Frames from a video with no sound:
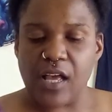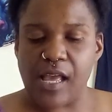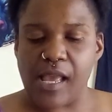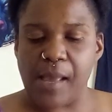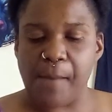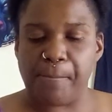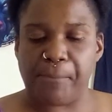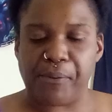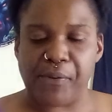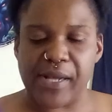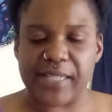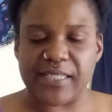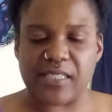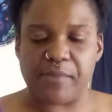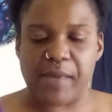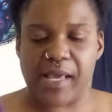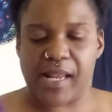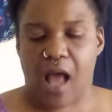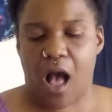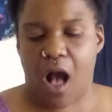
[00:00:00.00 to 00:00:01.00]

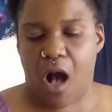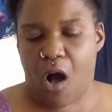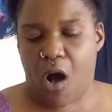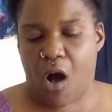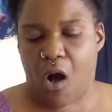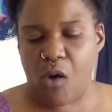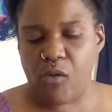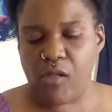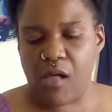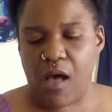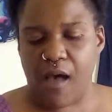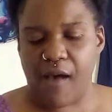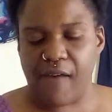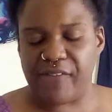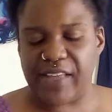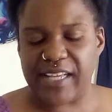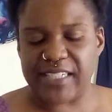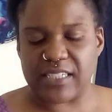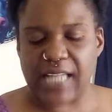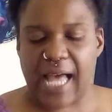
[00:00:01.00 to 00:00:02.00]
Imprisonment, all
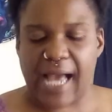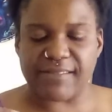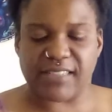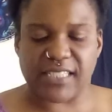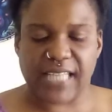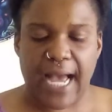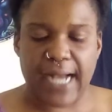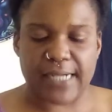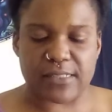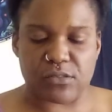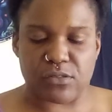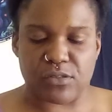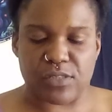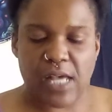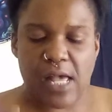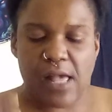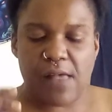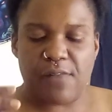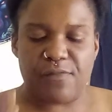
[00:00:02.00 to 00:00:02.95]
of these life cycles